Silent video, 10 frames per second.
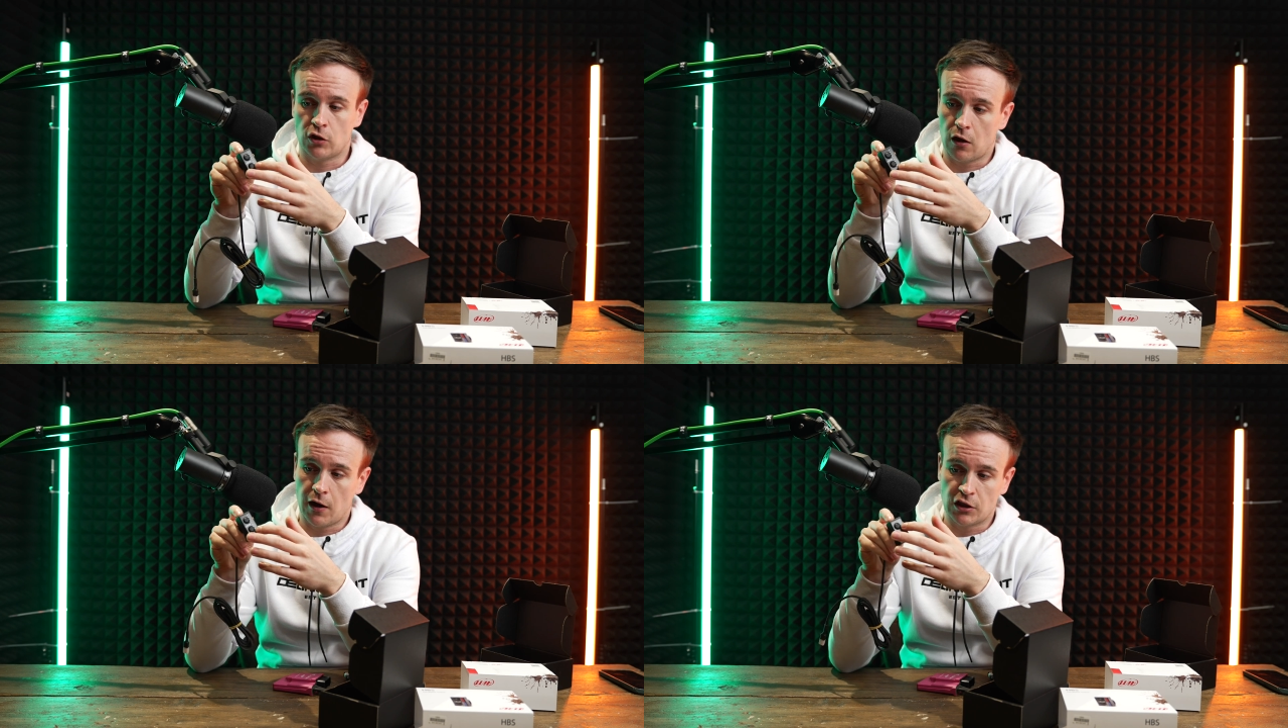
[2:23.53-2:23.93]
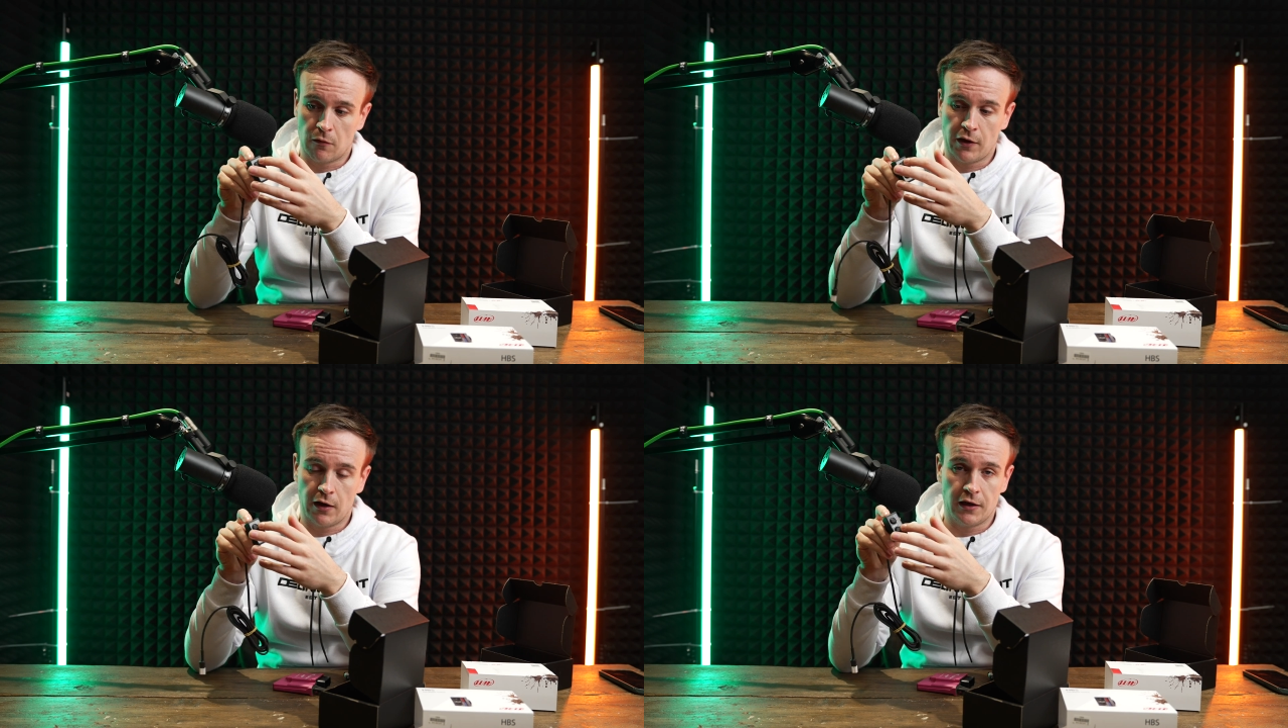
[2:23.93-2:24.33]
light up
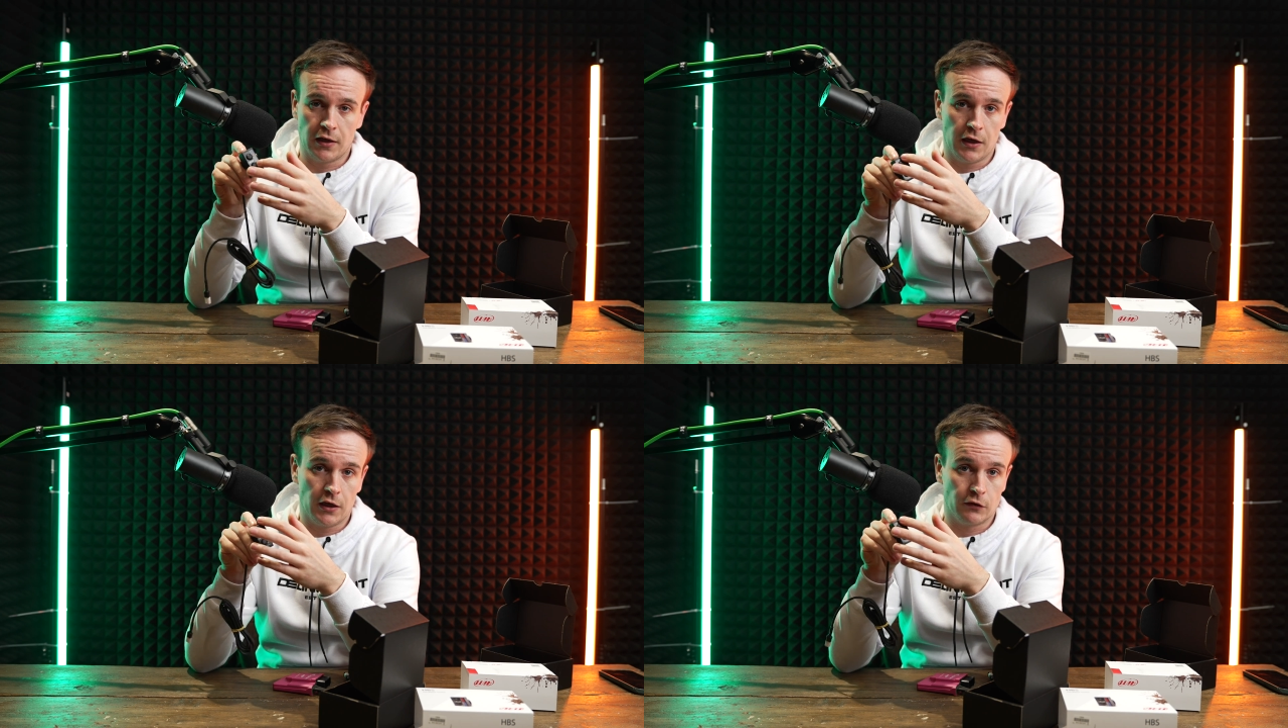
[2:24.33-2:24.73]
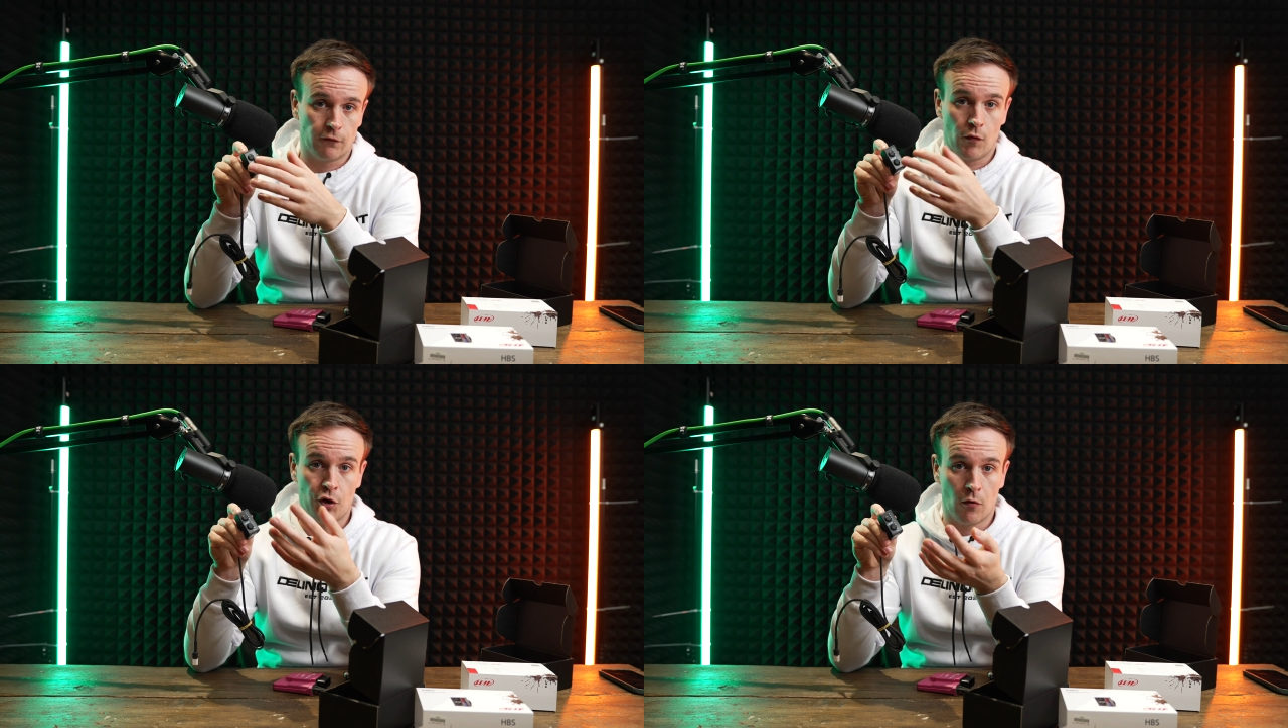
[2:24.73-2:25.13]
the L E Ds
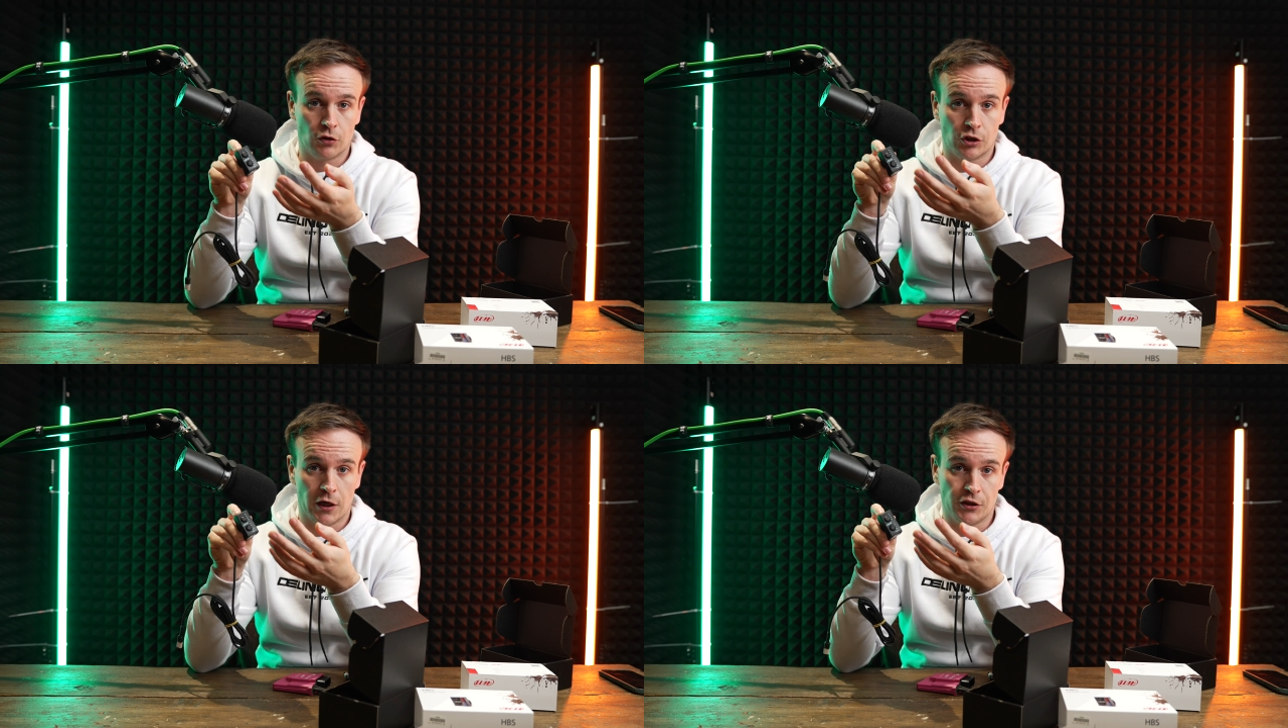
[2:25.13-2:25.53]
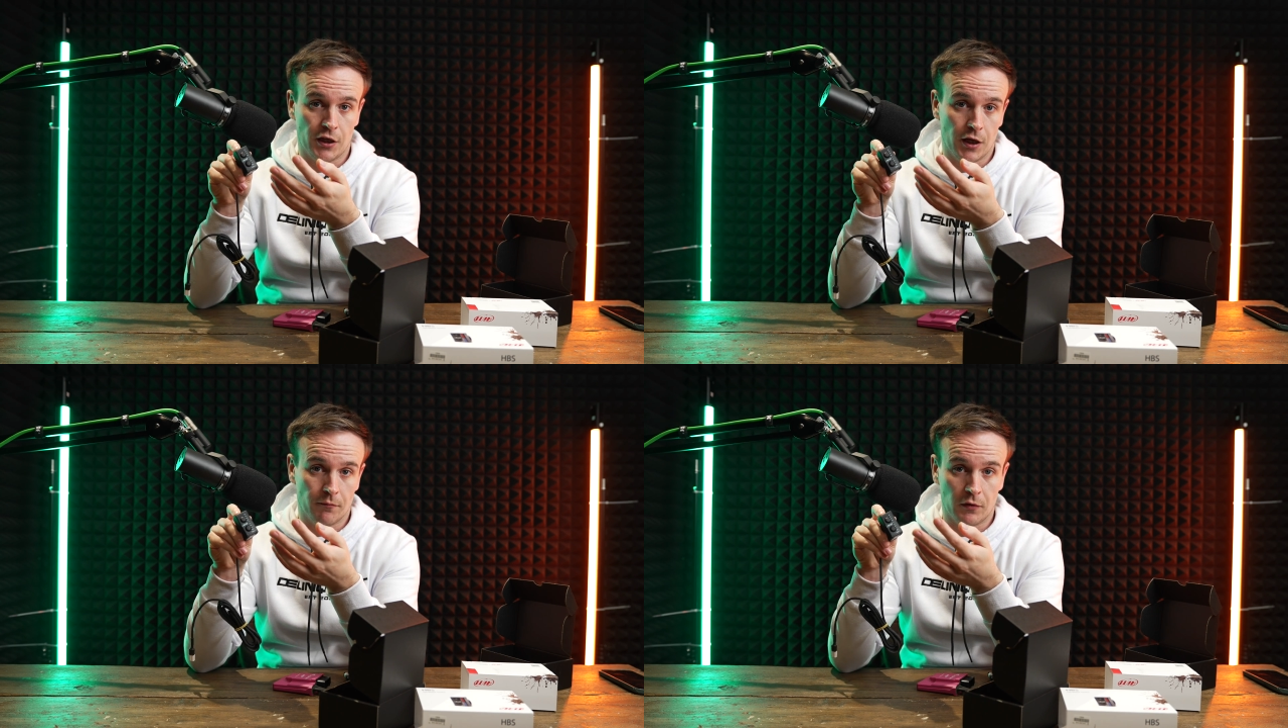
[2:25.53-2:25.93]
for when you want to change gear.